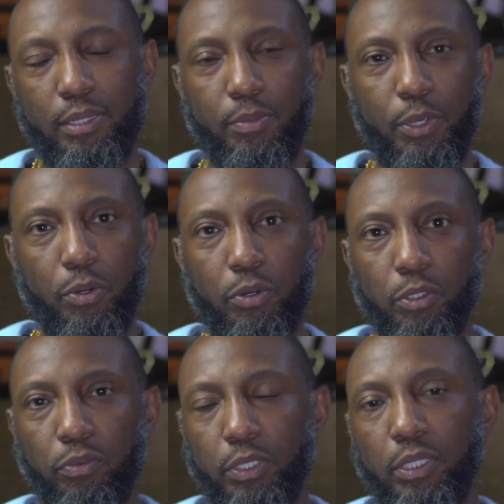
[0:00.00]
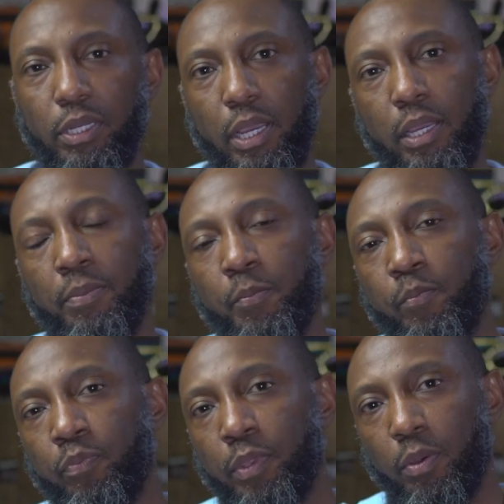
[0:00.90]
I'm your host for today,
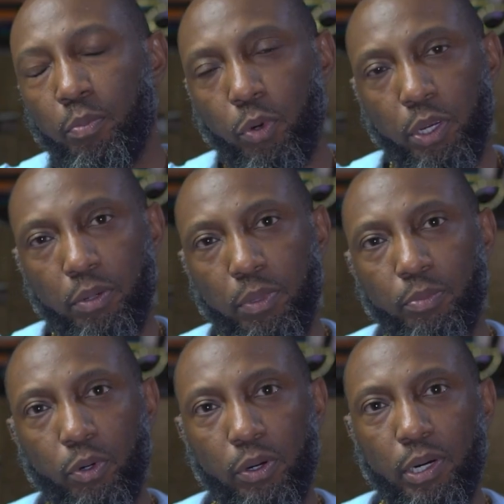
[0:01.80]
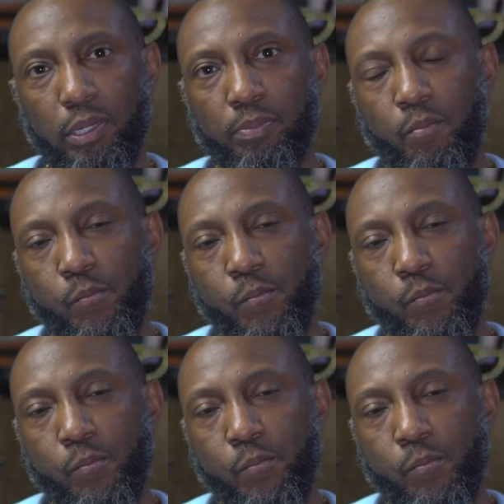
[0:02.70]
Moya Mamora.